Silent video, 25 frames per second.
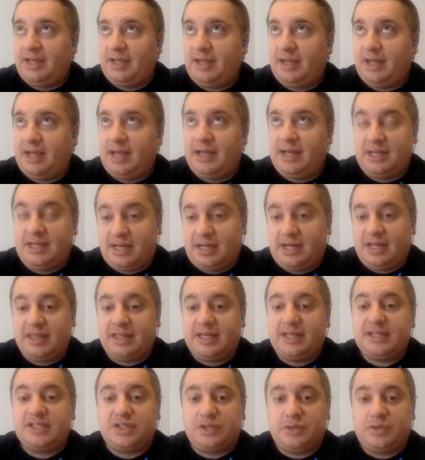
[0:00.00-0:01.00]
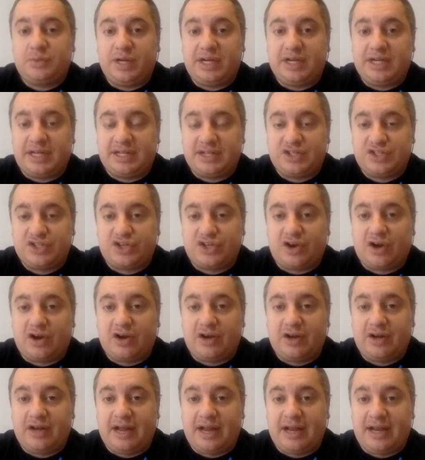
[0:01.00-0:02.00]
And I think it's a good way to get
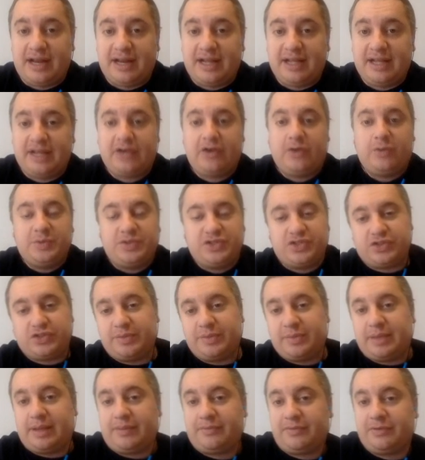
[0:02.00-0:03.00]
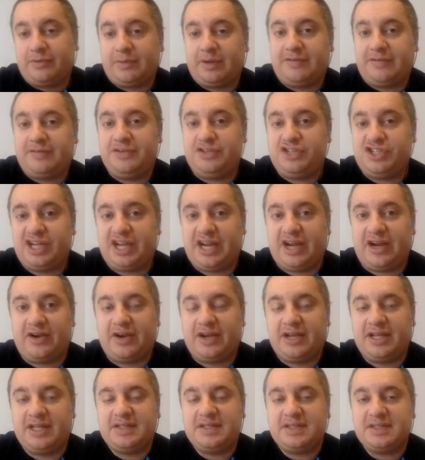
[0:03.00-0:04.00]
started on editing OpenStreetMap for refugee
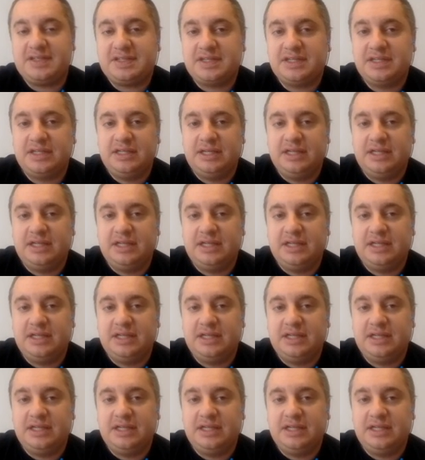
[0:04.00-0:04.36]
areas.